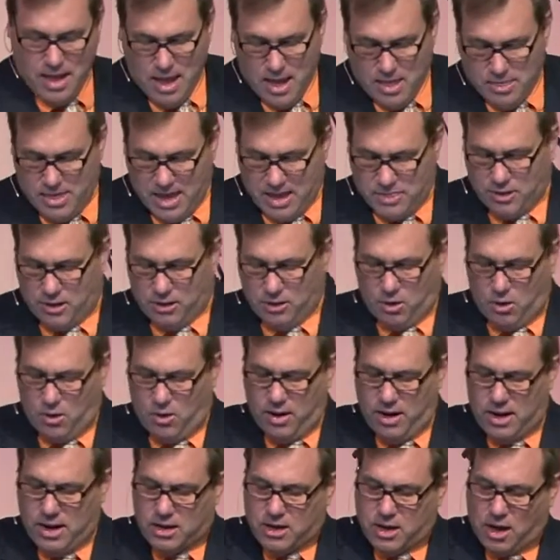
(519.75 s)
That the
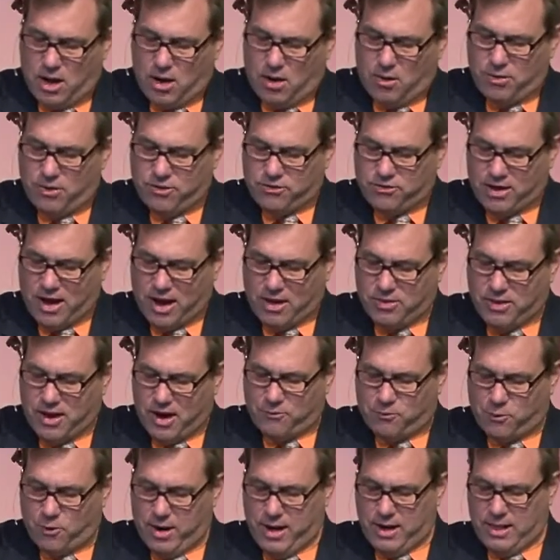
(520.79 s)
Lord had called the child.
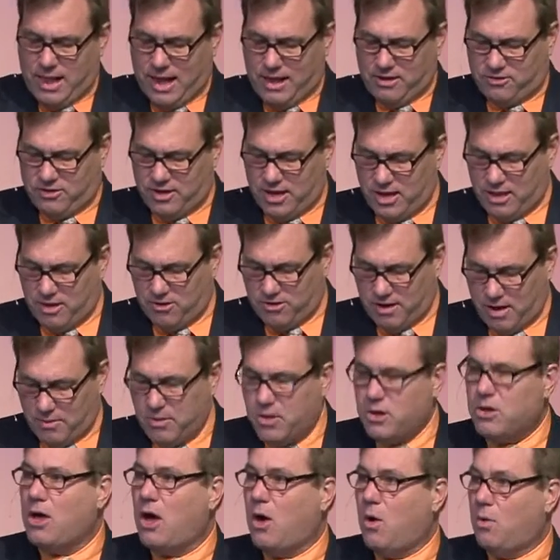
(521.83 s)
Therefore Eli said unto
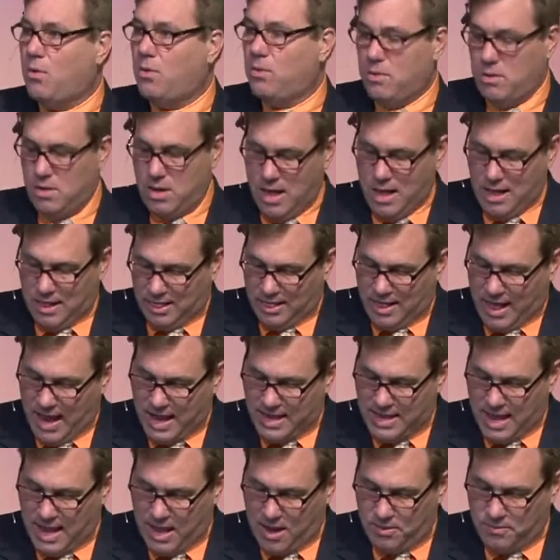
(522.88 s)
Samuel, "Go, lie
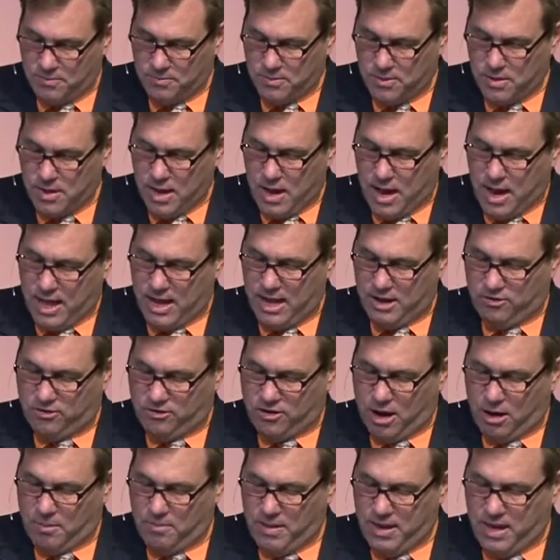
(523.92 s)
down, and it
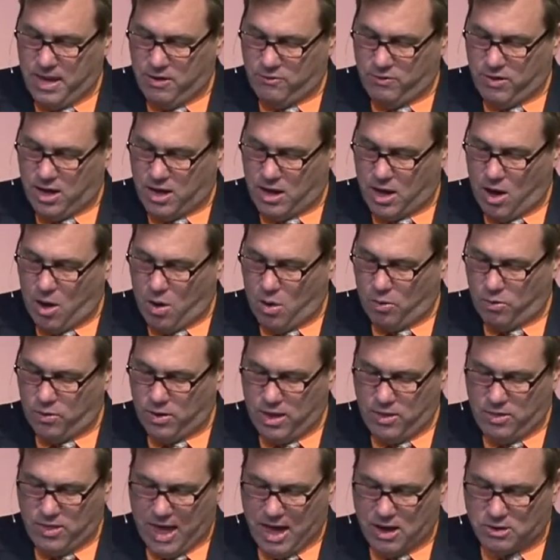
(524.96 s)
shall be, if he call
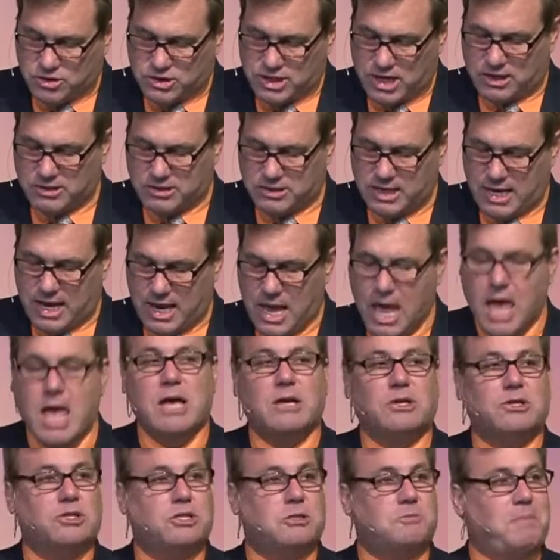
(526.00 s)
thee, thou shalt say,
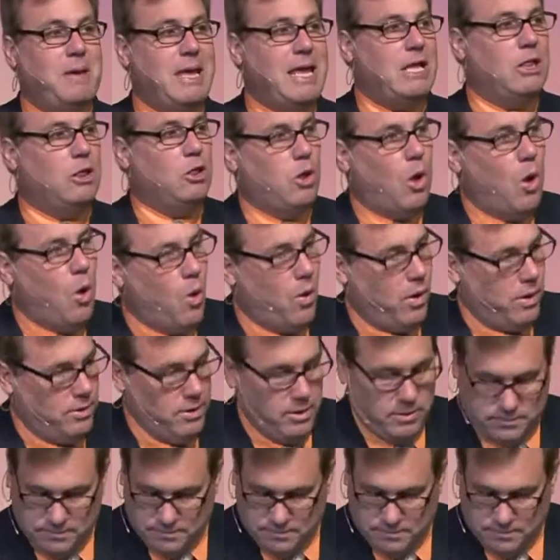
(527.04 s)
Speak, Lord,